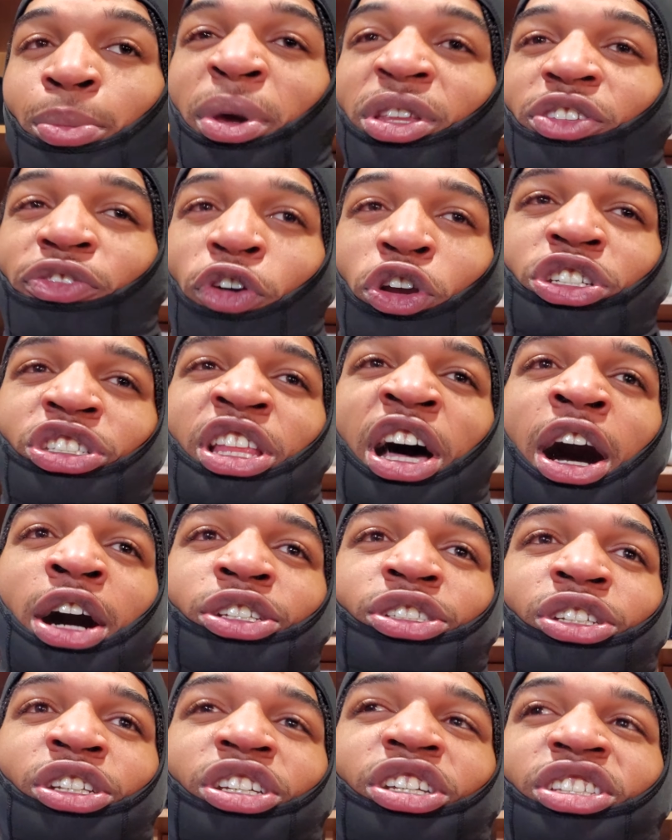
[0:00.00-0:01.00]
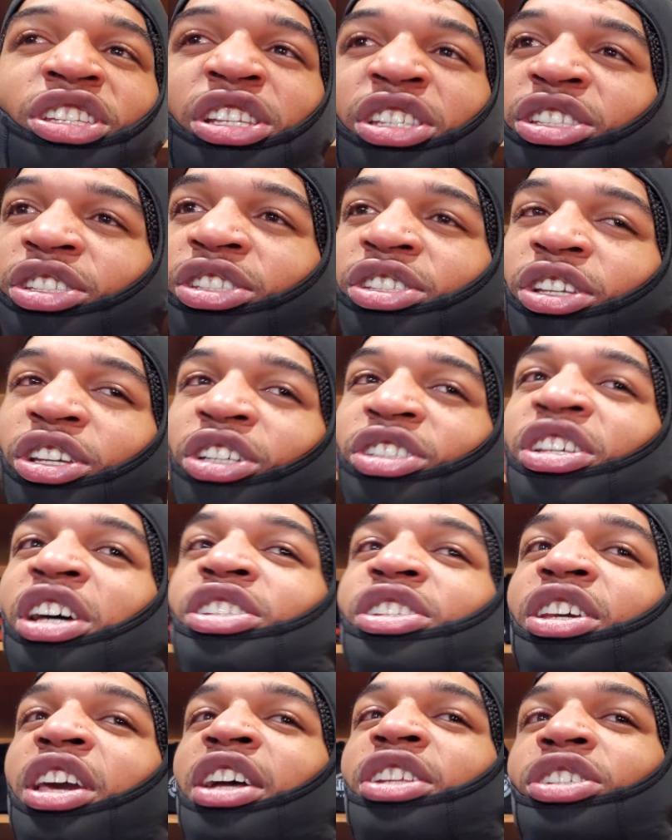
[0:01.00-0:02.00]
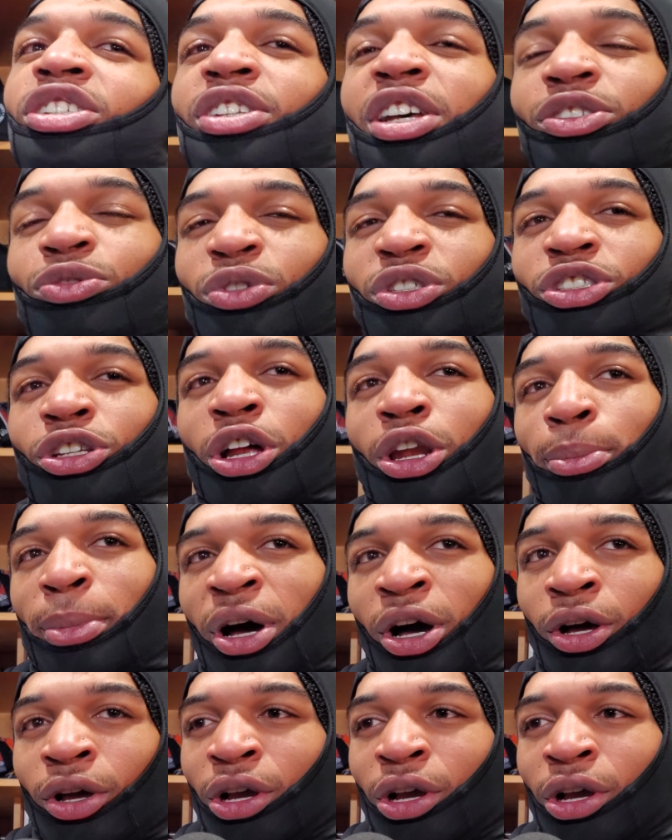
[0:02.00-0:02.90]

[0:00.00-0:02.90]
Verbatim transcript: Make the first downs and contested catches. That's what it's all about.